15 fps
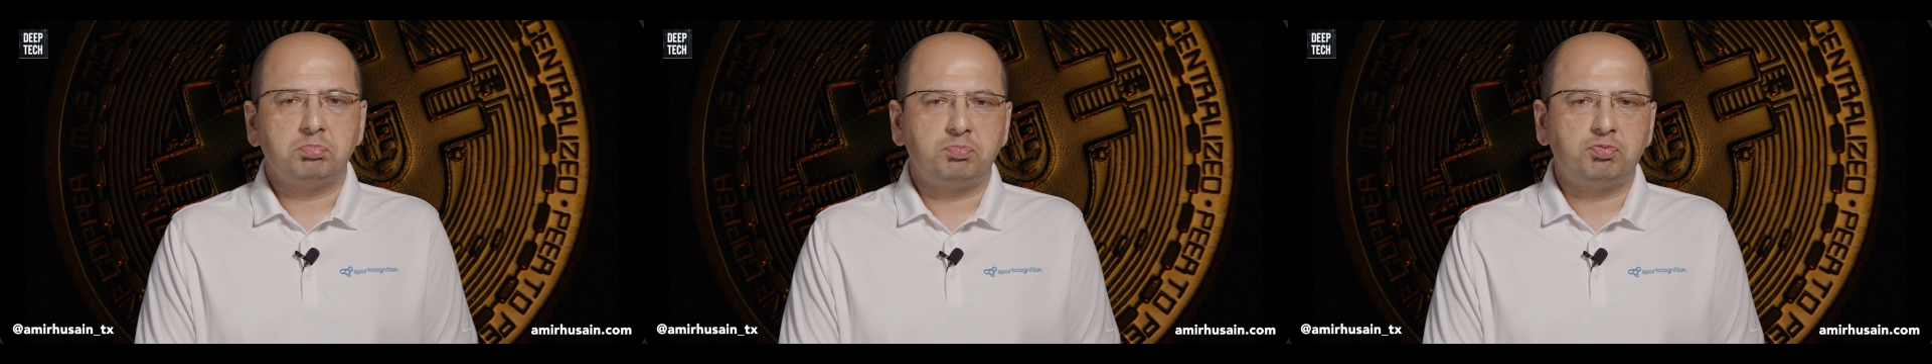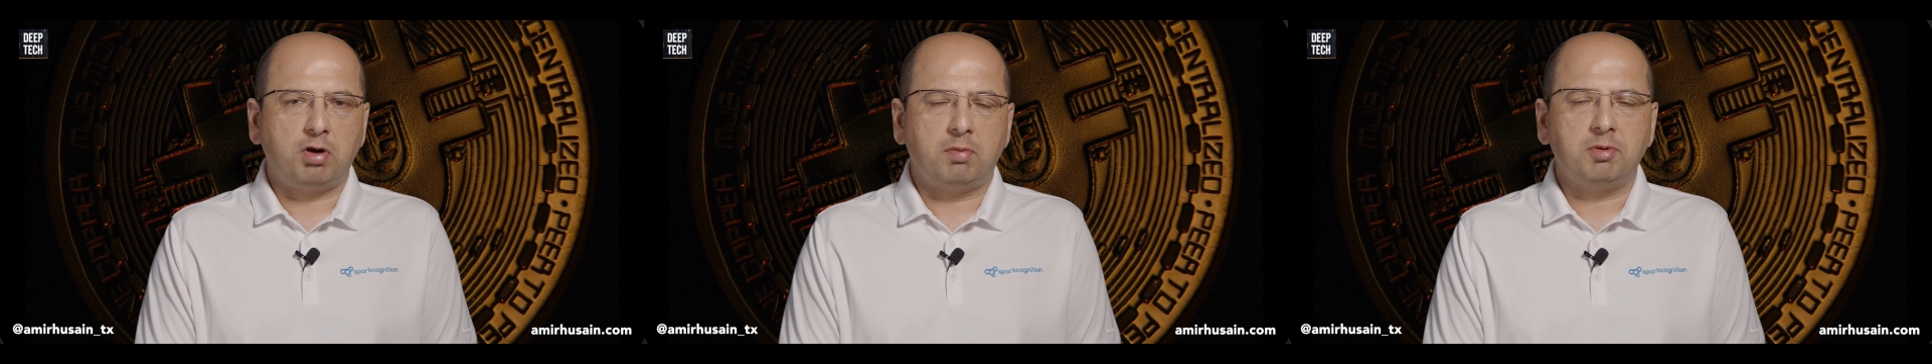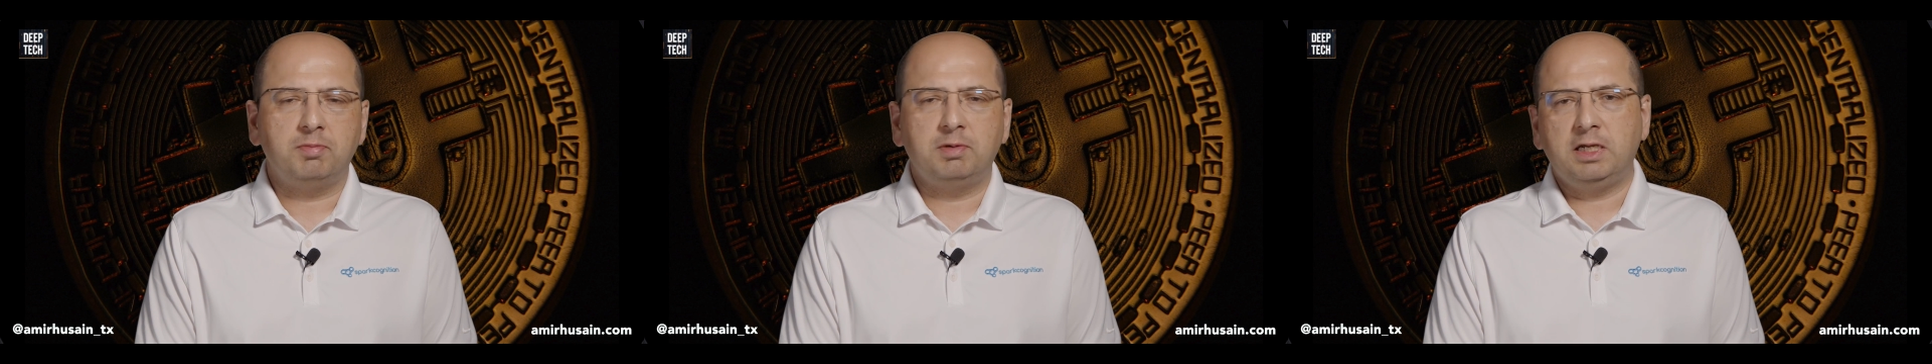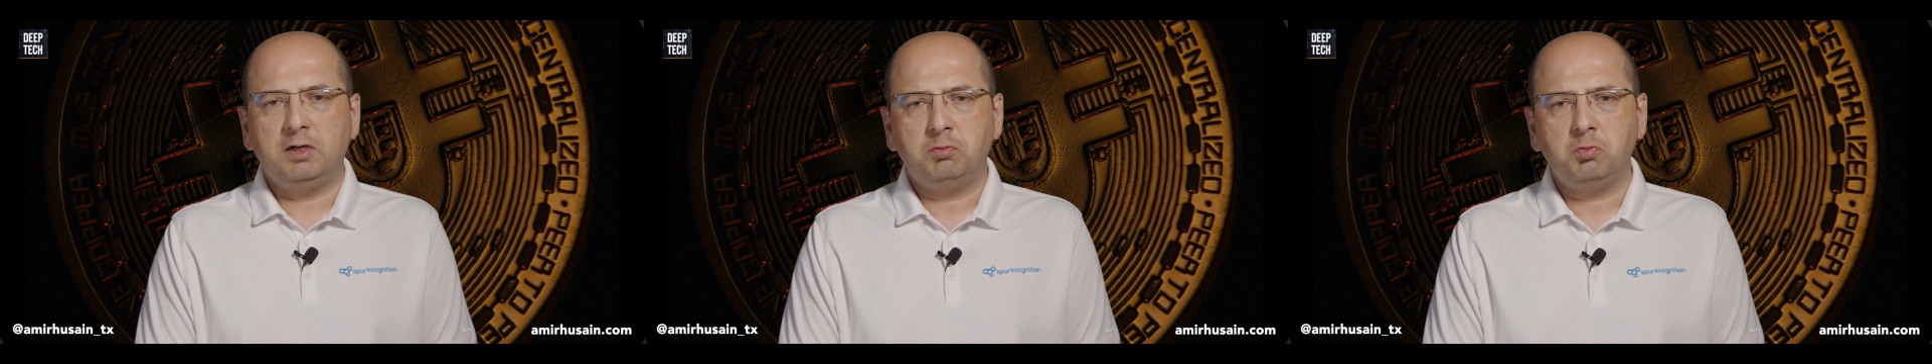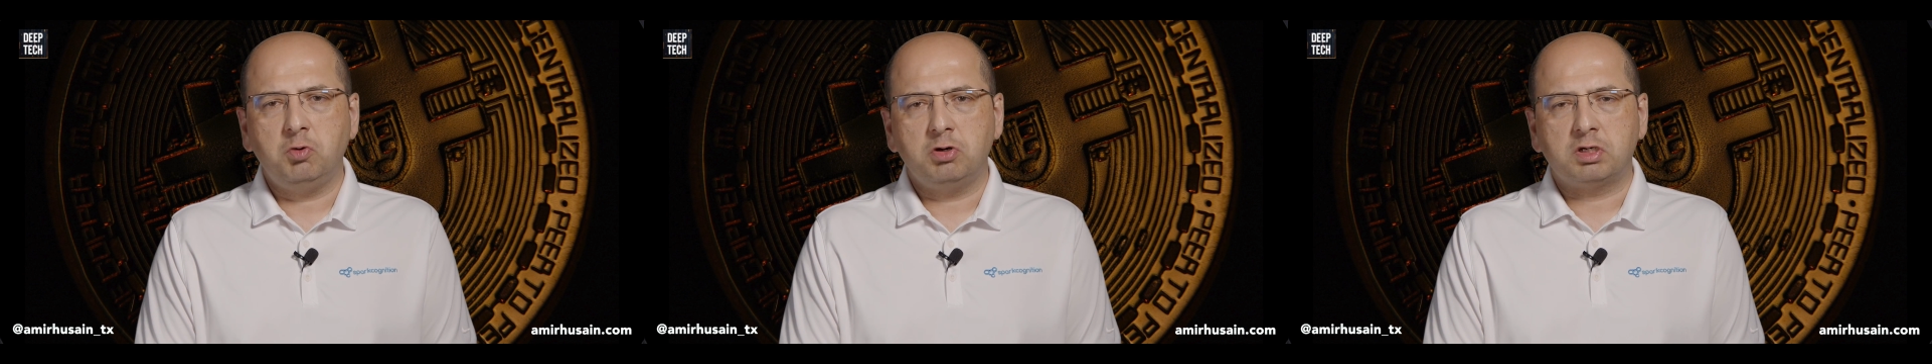Probably
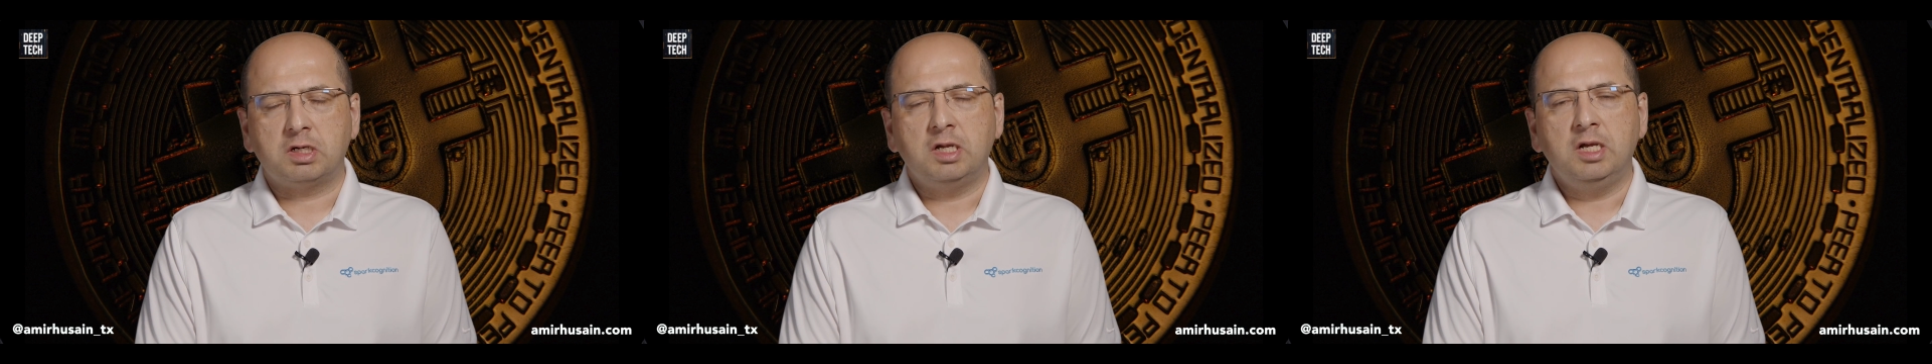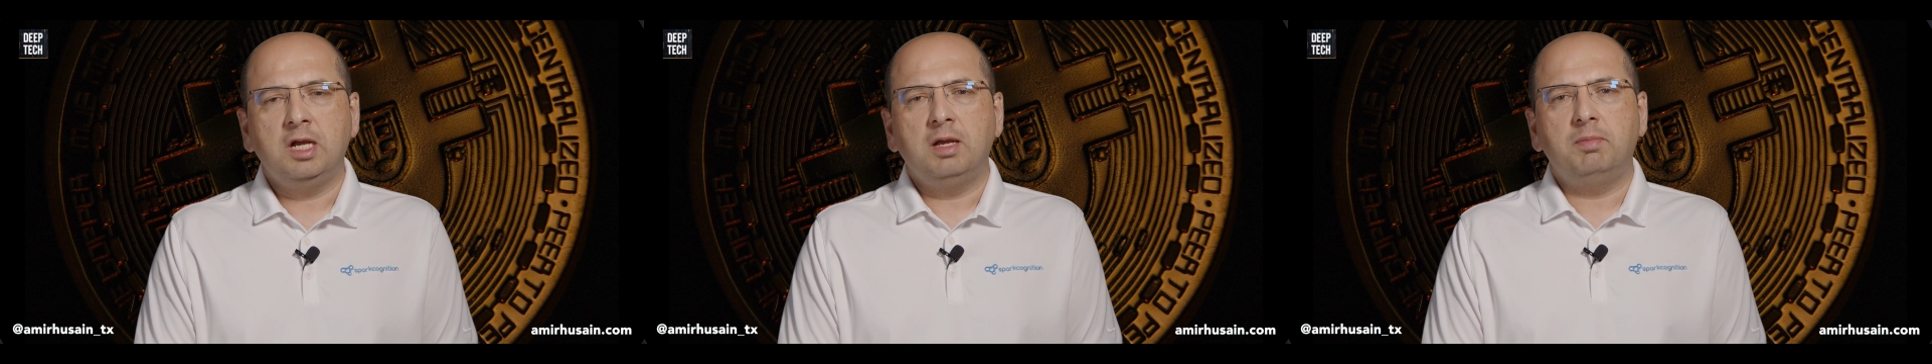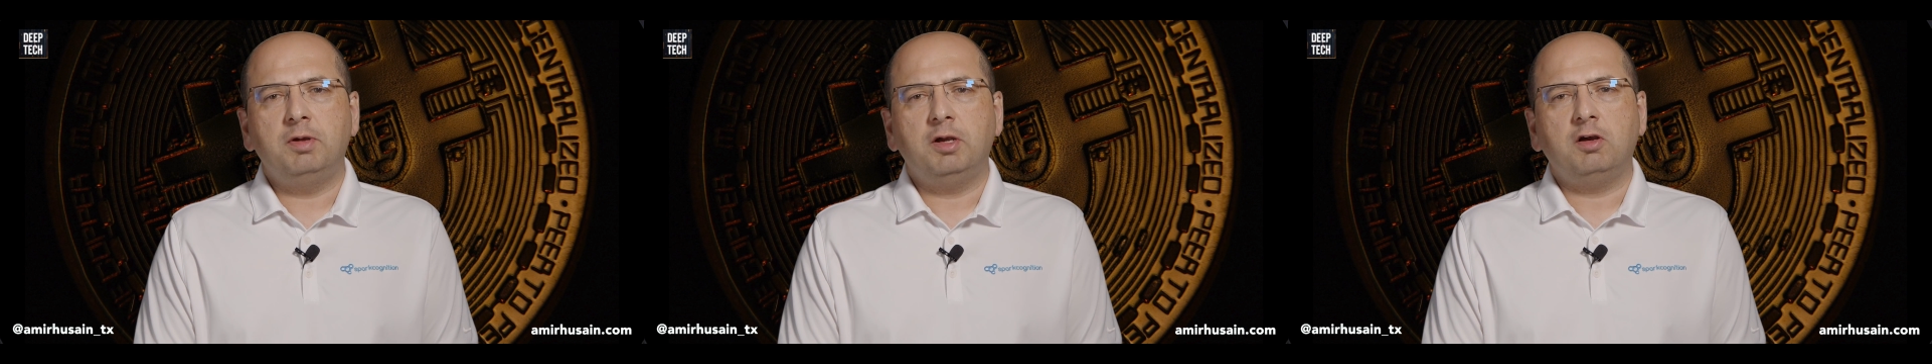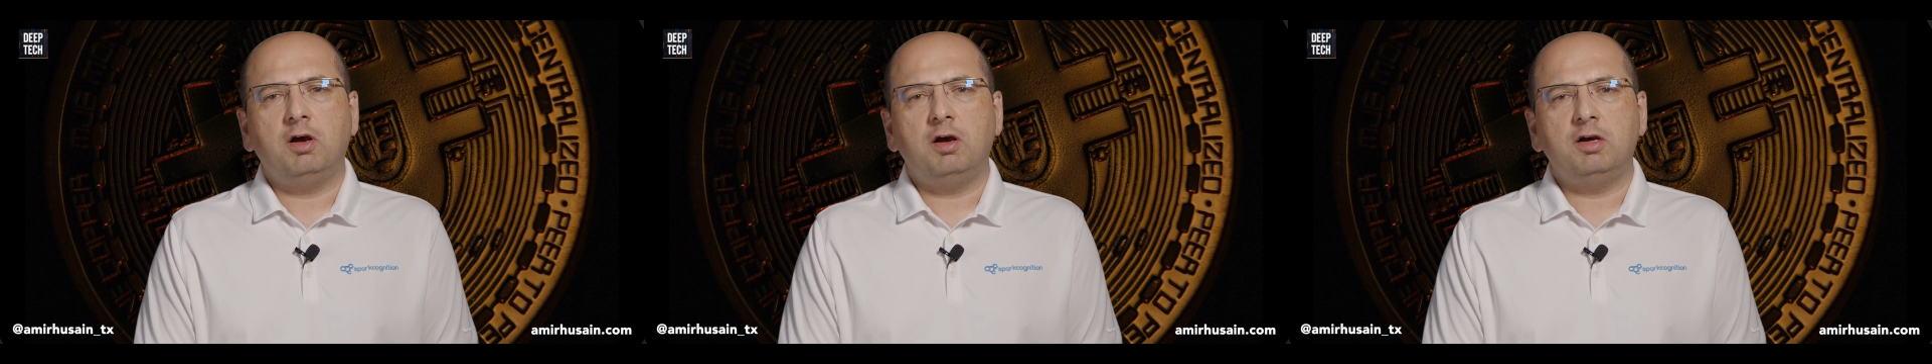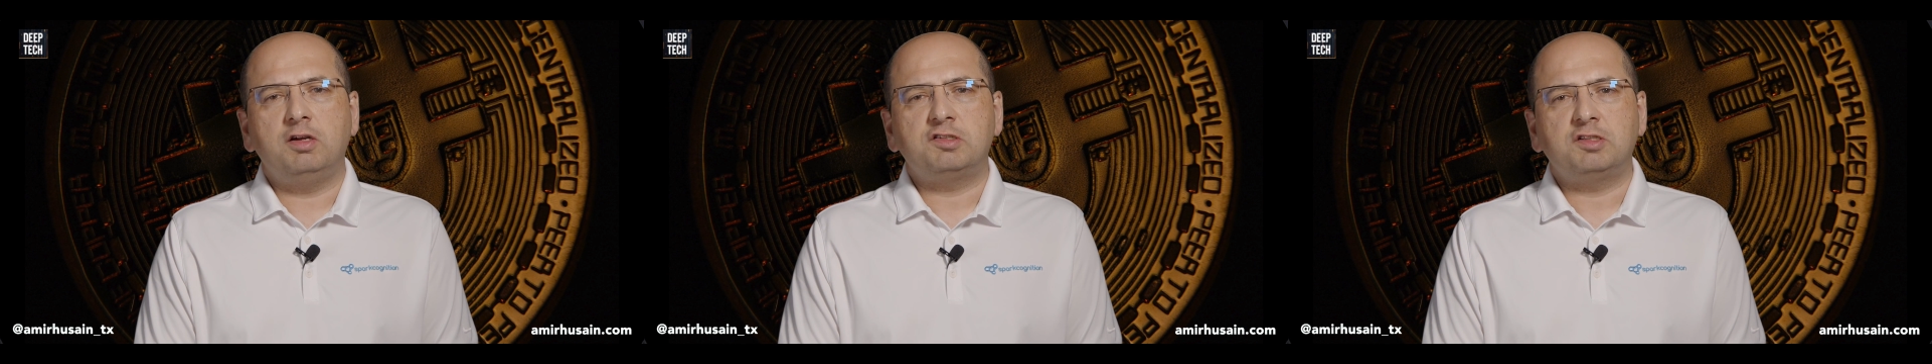it would
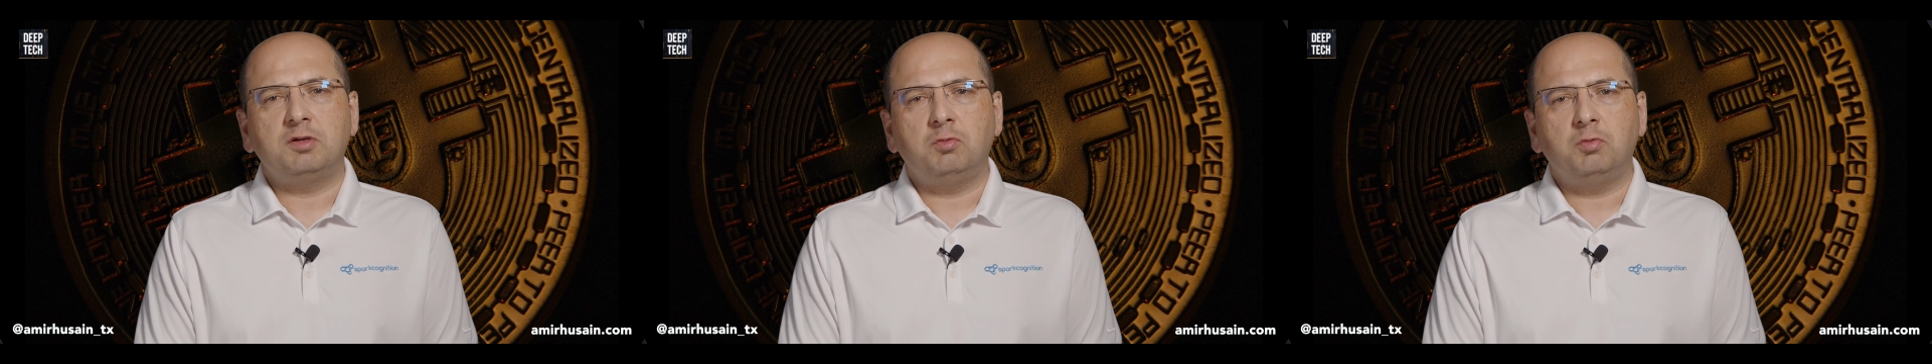because the